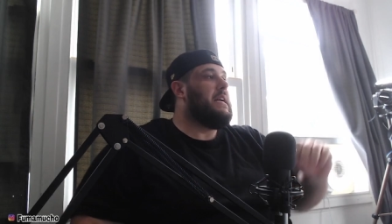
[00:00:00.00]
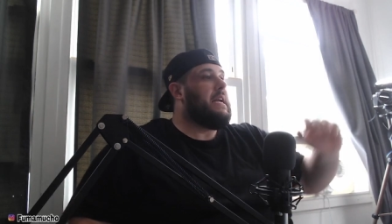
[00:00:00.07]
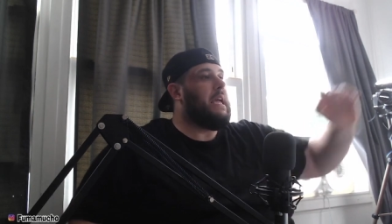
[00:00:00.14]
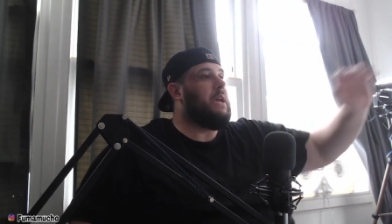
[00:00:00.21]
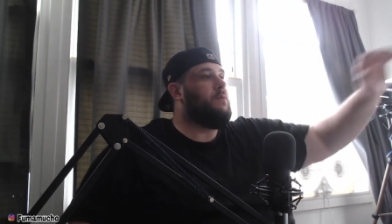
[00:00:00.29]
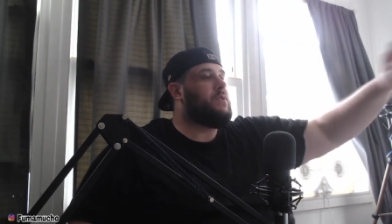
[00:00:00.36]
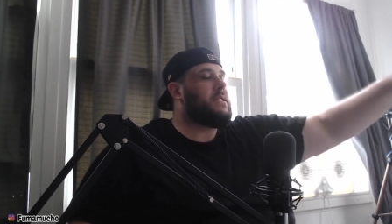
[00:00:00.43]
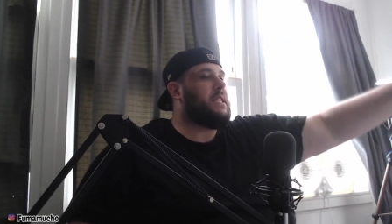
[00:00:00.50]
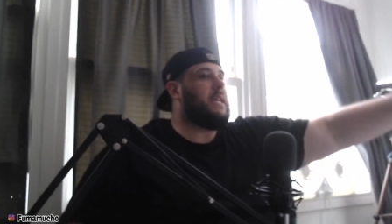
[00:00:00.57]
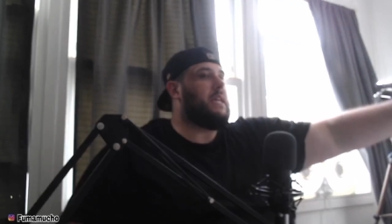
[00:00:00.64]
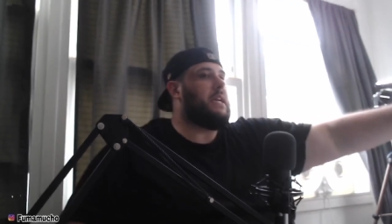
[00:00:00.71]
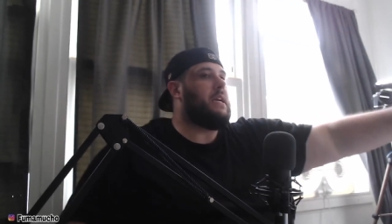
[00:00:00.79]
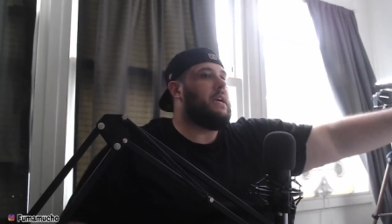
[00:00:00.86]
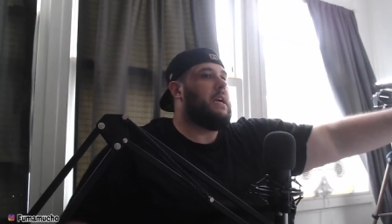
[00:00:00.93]
He was
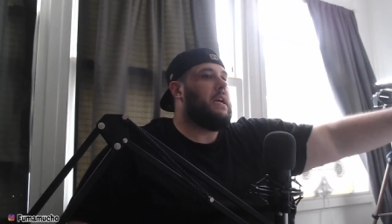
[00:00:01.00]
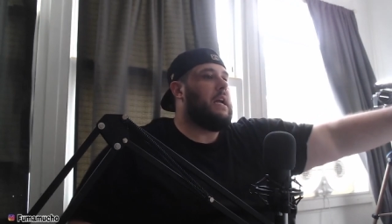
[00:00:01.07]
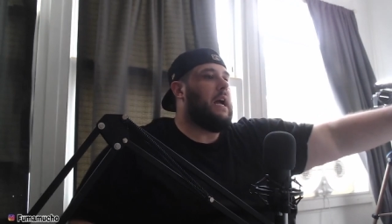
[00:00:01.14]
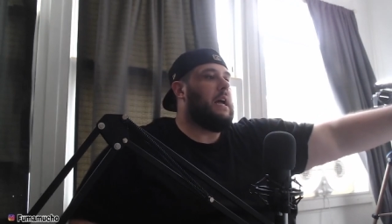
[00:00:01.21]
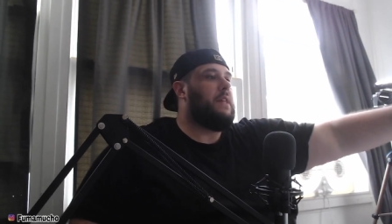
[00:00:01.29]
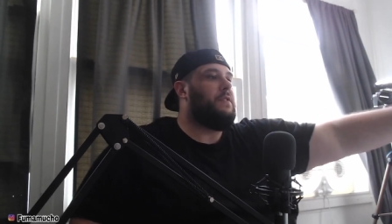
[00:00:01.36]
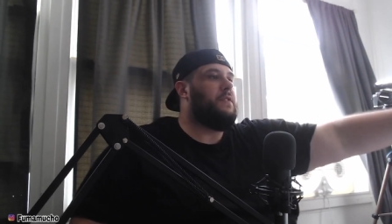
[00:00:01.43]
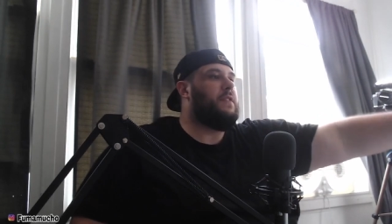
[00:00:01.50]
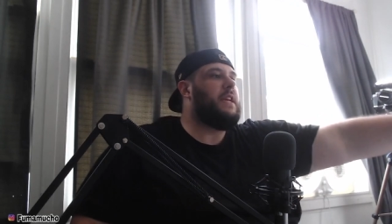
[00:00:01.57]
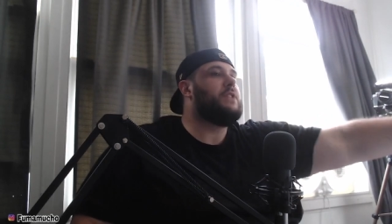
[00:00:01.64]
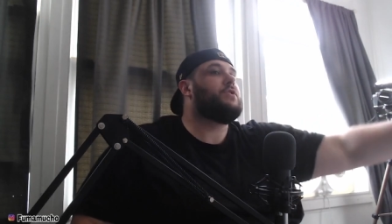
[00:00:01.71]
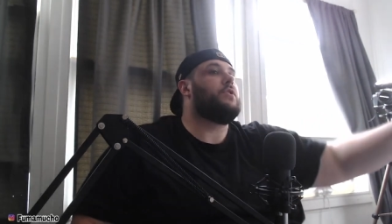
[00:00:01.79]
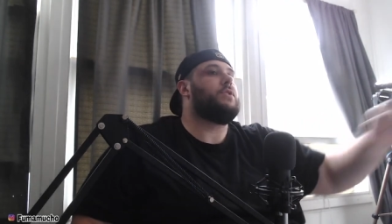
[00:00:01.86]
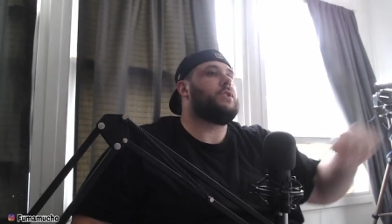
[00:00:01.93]
these
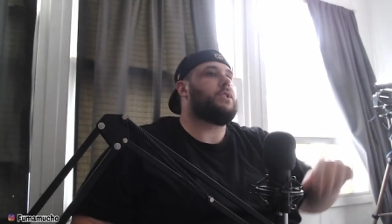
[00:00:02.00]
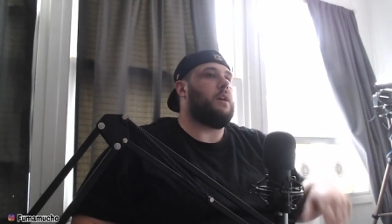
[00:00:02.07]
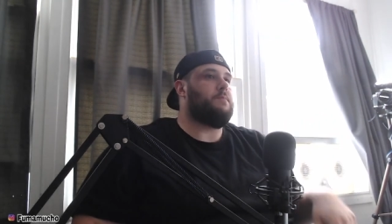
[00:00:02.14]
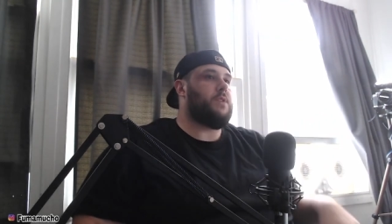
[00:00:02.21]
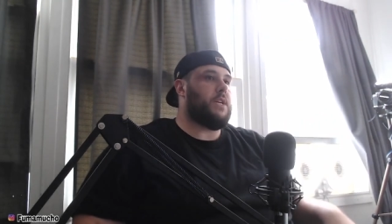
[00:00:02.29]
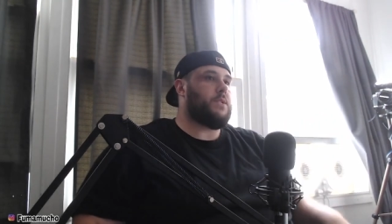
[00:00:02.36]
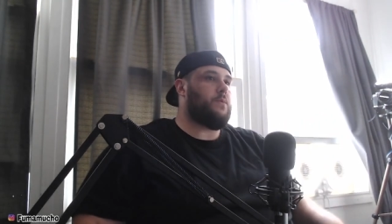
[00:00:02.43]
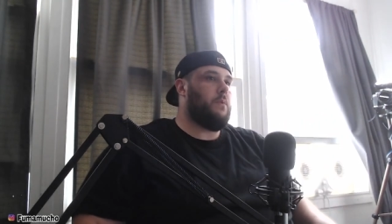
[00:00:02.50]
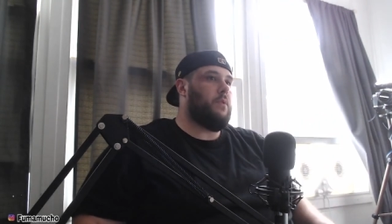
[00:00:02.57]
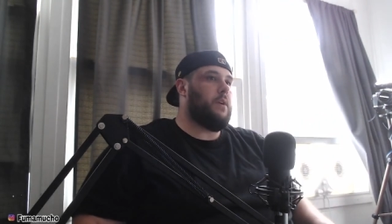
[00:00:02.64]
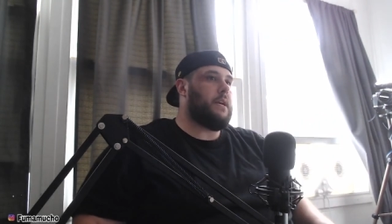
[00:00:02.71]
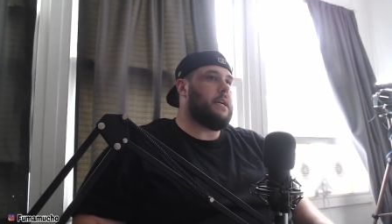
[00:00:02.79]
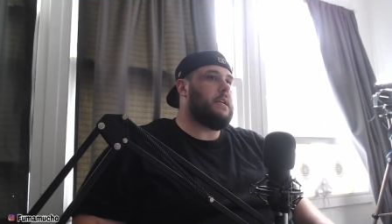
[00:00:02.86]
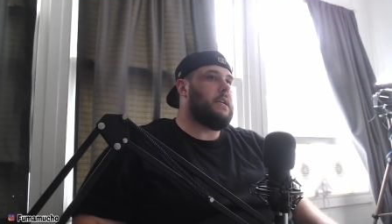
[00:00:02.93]
are the subjects we're
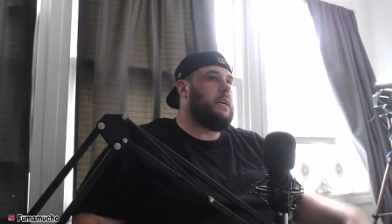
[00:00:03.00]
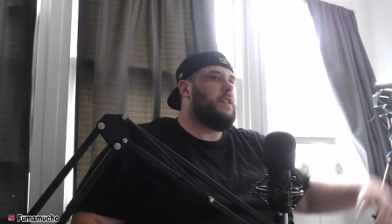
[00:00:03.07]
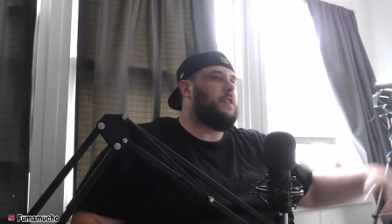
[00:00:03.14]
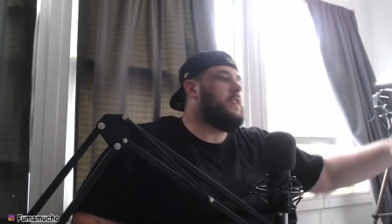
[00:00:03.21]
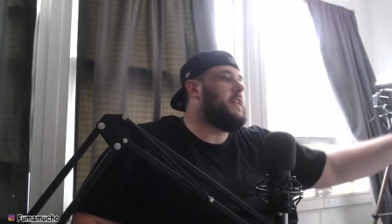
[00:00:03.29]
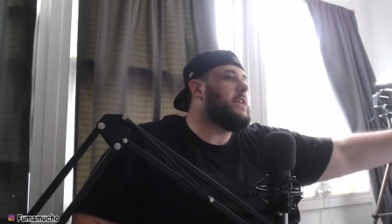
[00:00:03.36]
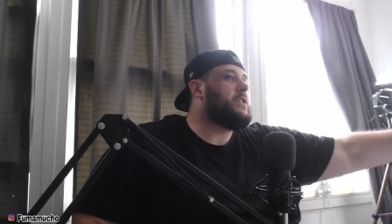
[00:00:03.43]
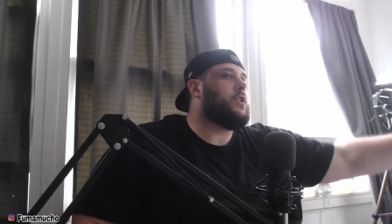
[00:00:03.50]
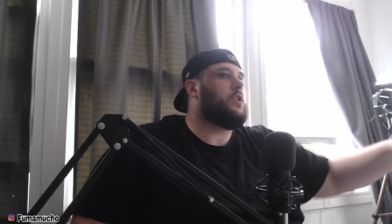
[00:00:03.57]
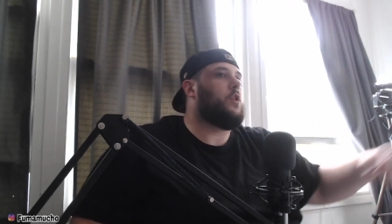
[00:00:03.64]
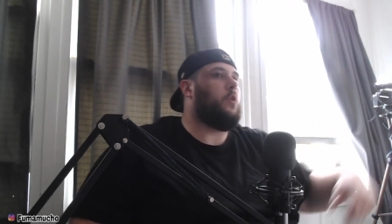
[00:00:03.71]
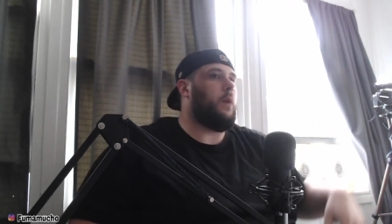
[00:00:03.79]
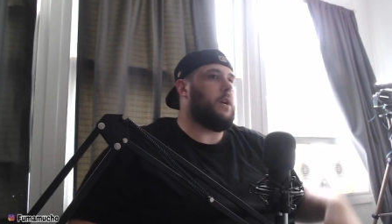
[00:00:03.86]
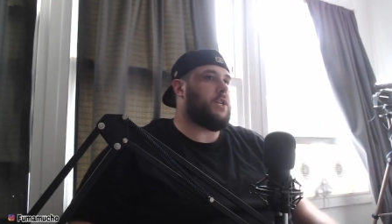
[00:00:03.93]
bringing. These are the
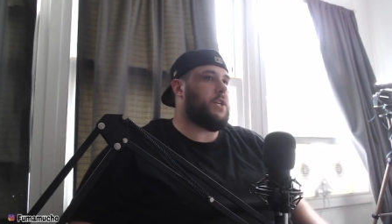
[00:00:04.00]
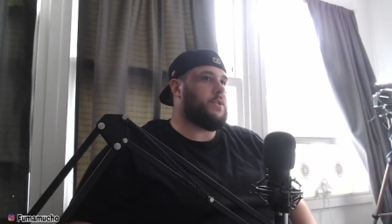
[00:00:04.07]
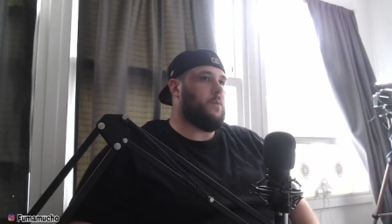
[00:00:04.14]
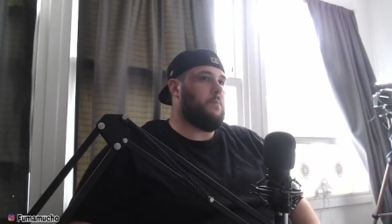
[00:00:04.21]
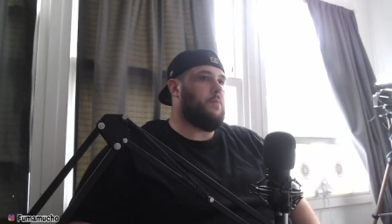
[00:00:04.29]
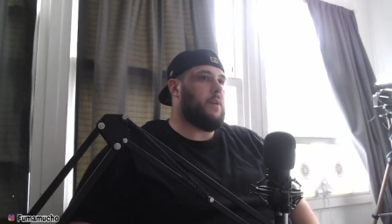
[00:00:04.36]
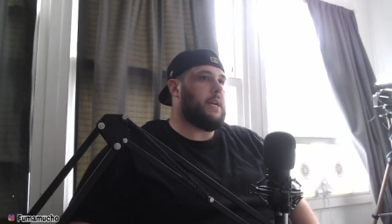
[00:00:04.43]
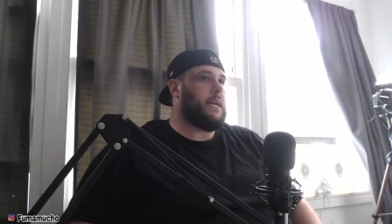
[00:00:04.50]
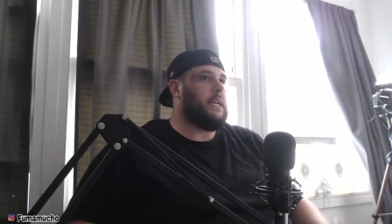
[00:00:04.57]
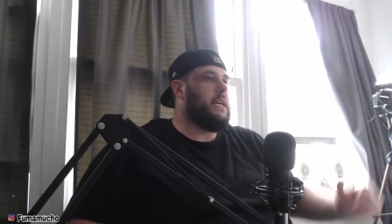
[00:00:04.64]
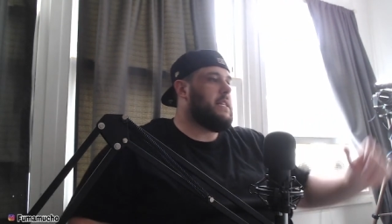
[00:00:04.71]
questions we're bringing.